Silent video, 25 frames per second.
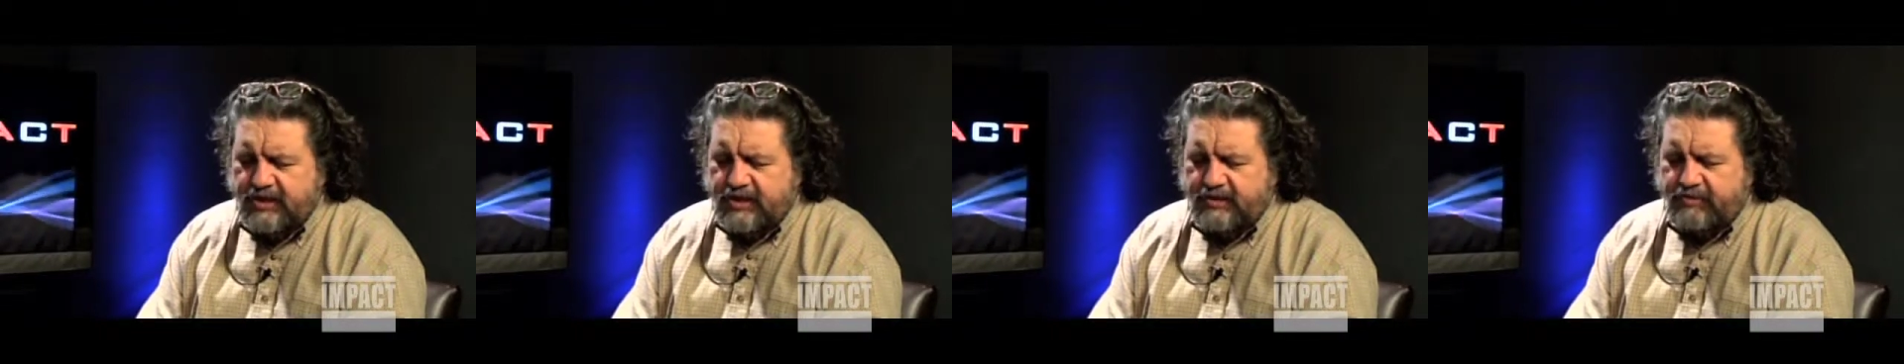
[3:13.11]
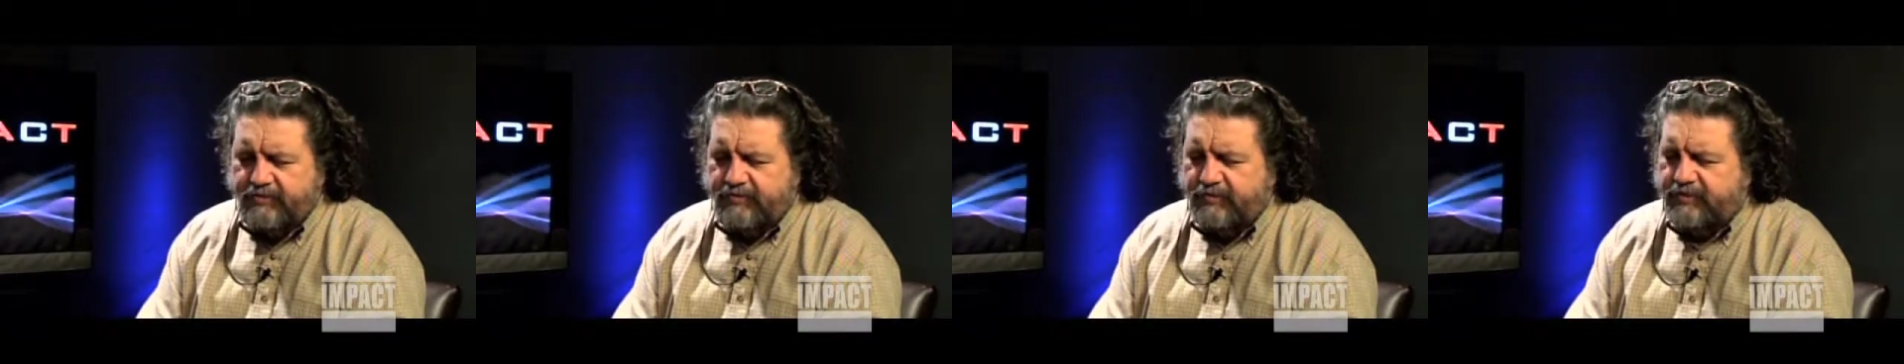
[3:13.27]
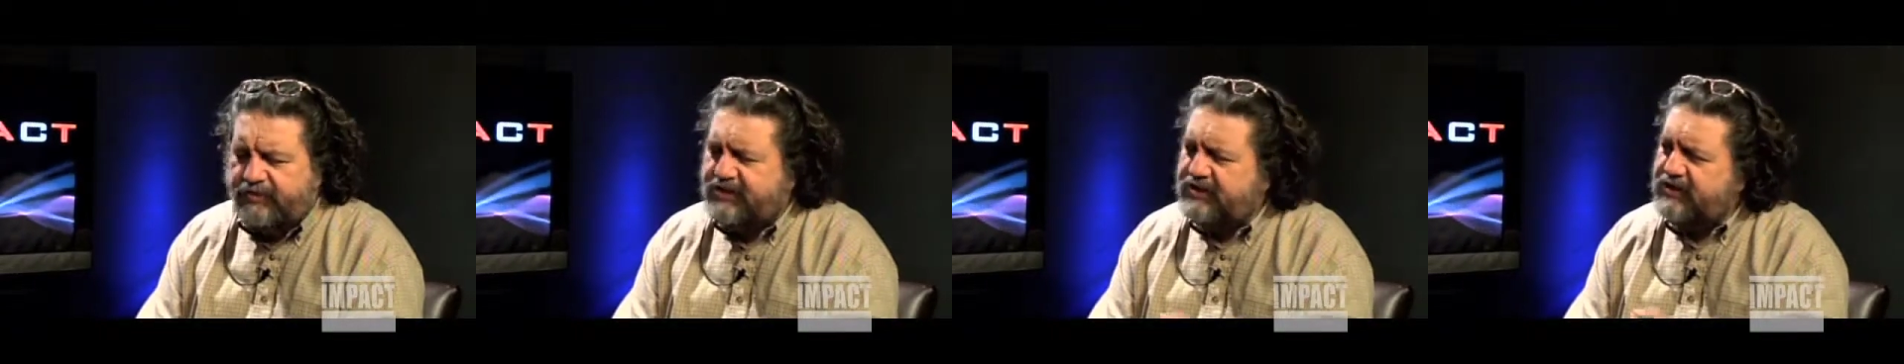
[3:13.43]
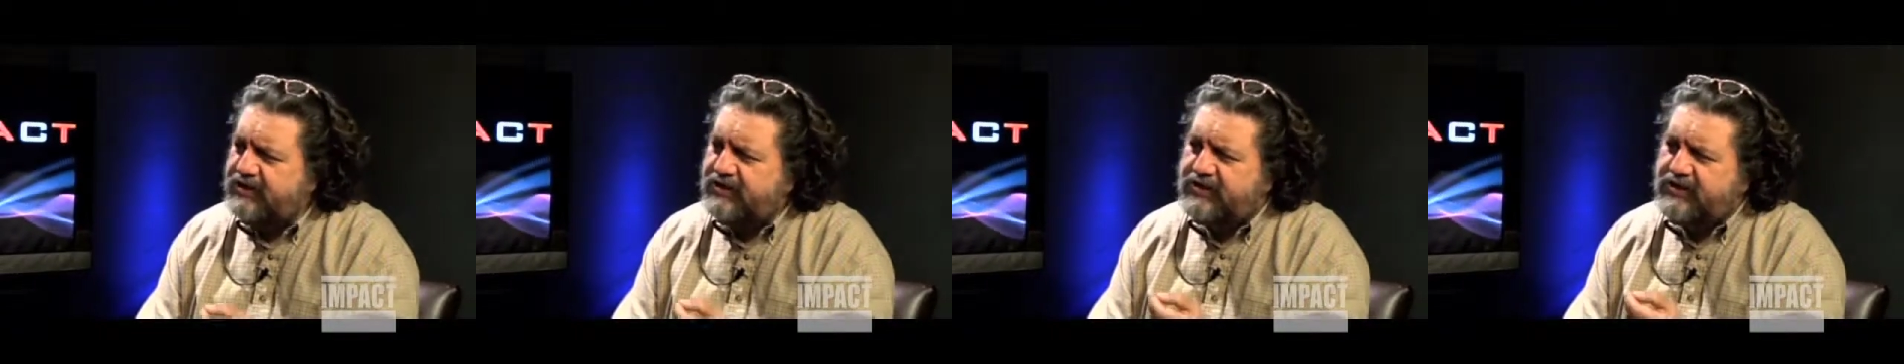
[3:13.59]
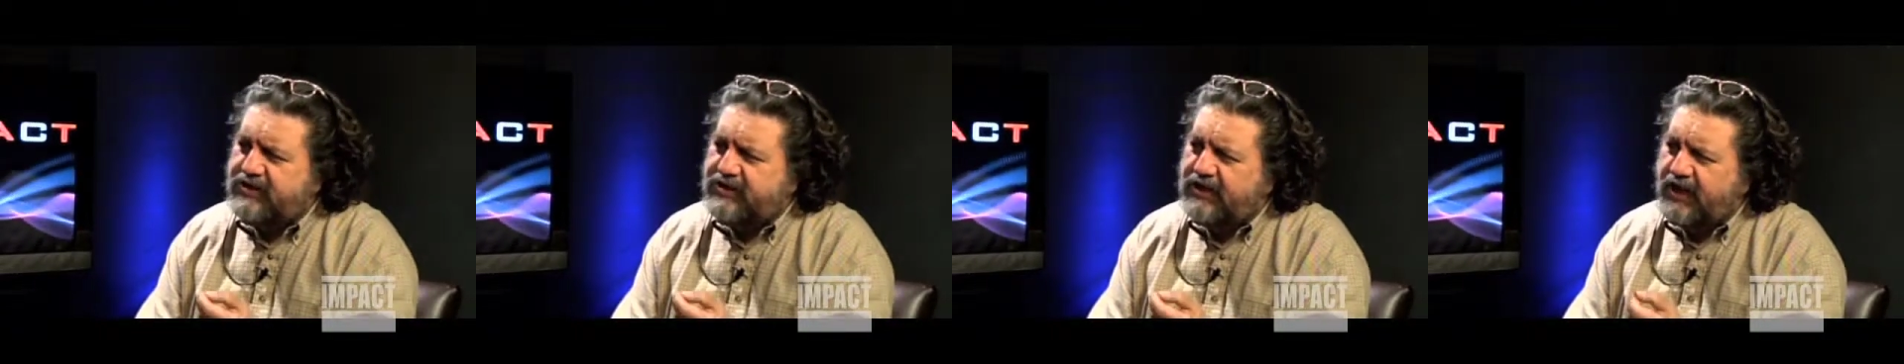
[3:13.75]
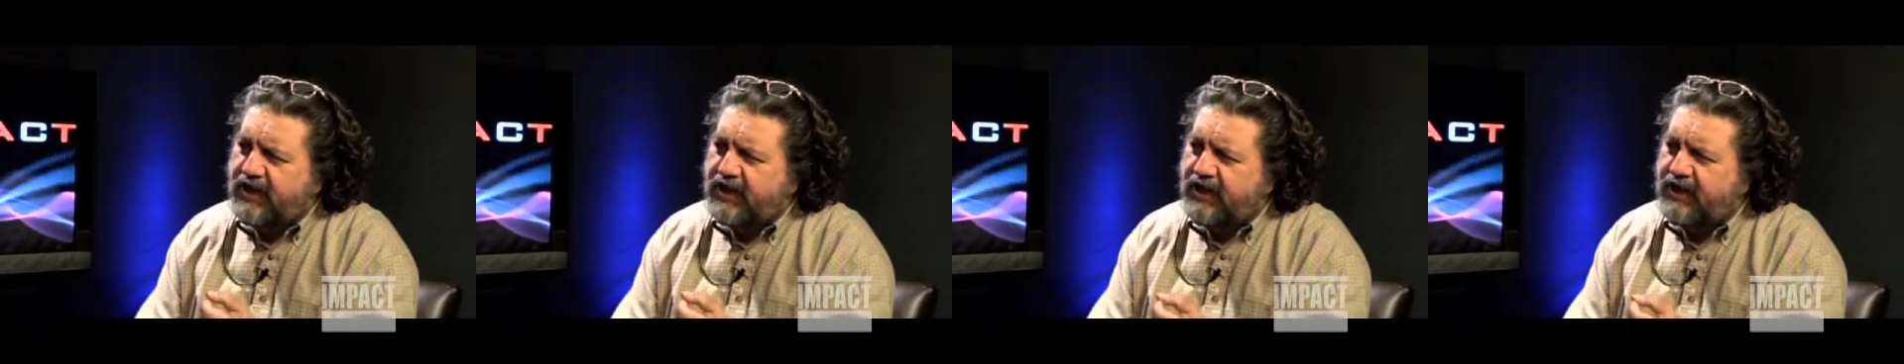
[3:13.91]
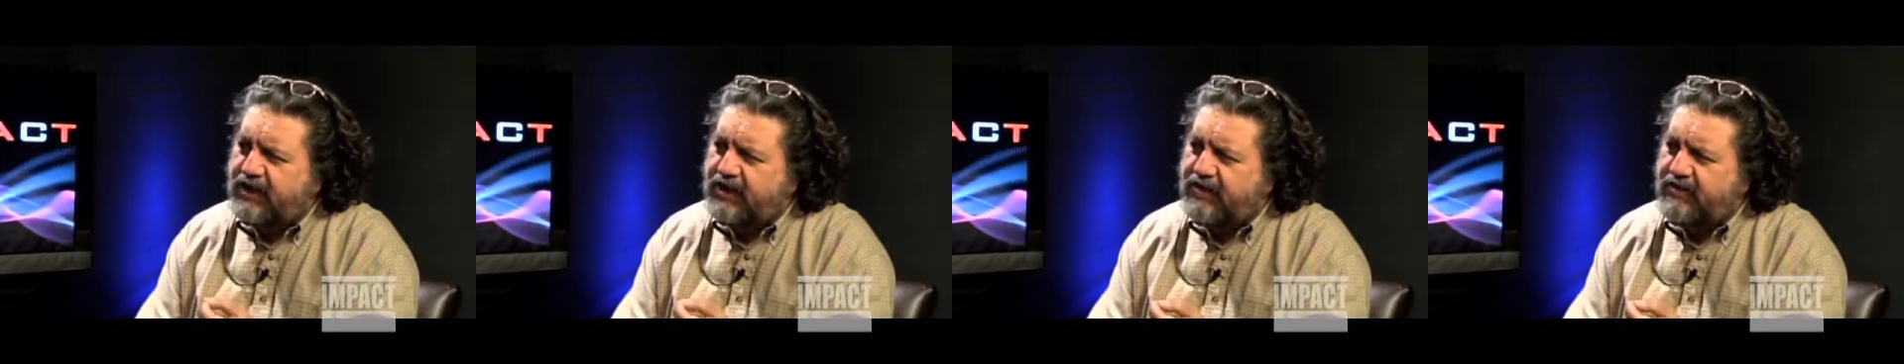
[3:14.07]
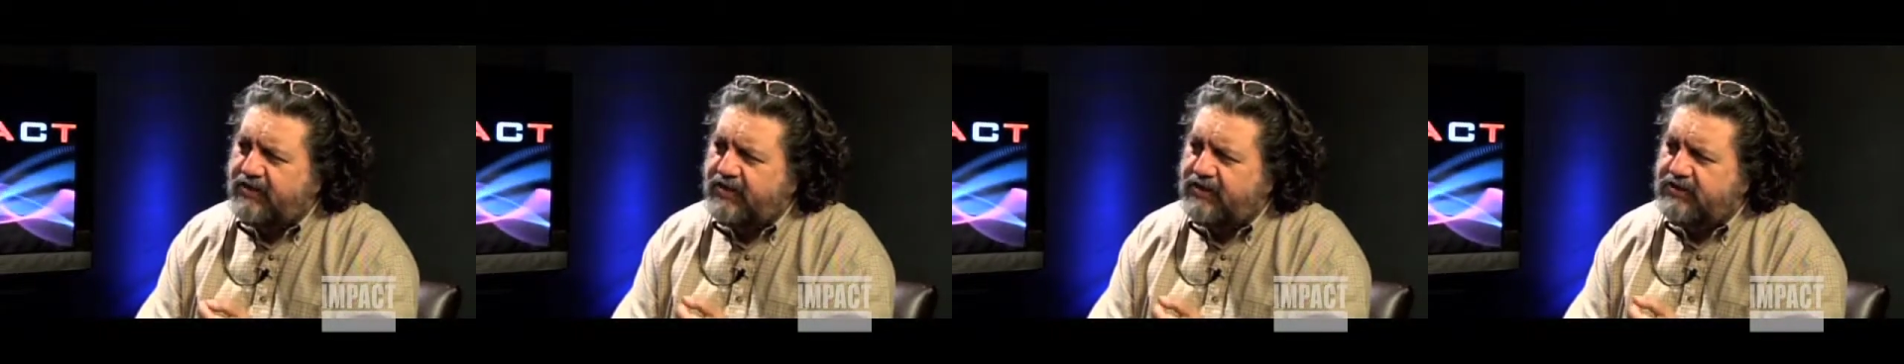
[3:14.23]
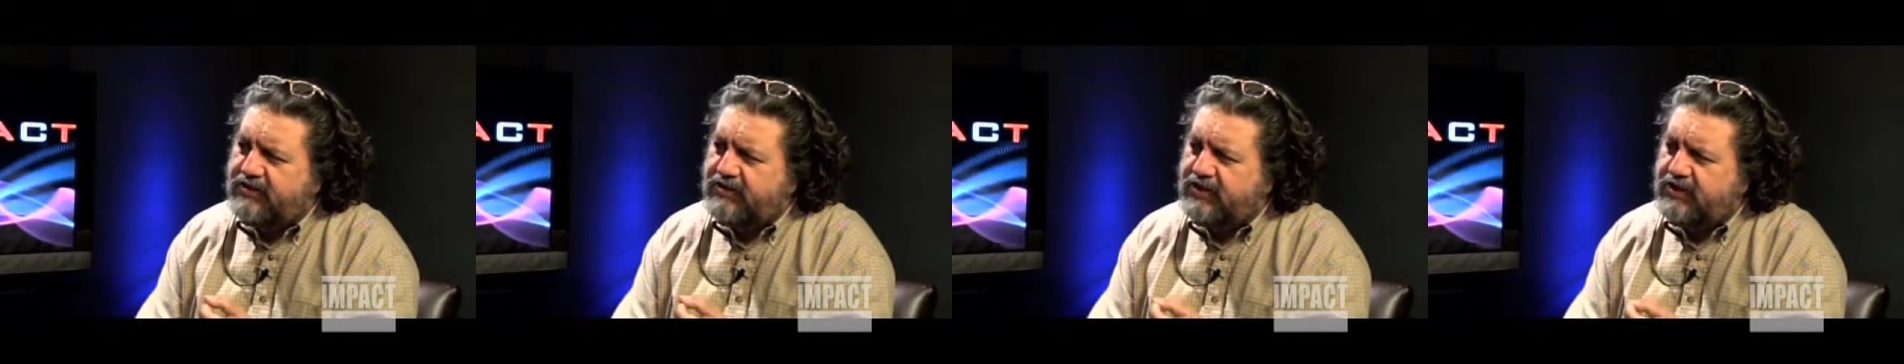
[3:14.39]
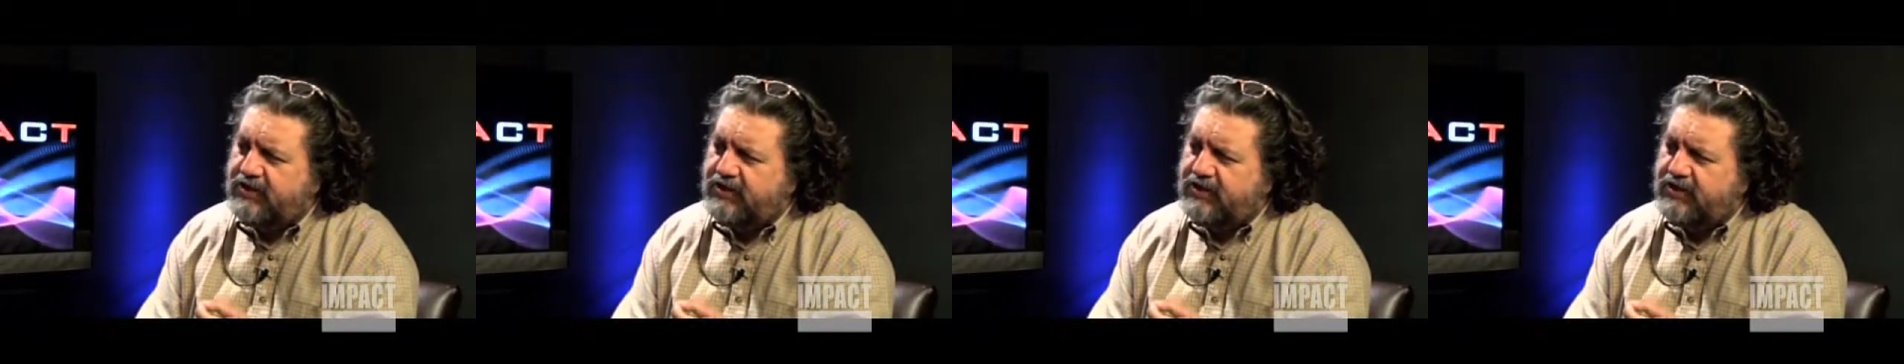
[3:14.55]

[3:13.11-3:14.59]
what's the silica that's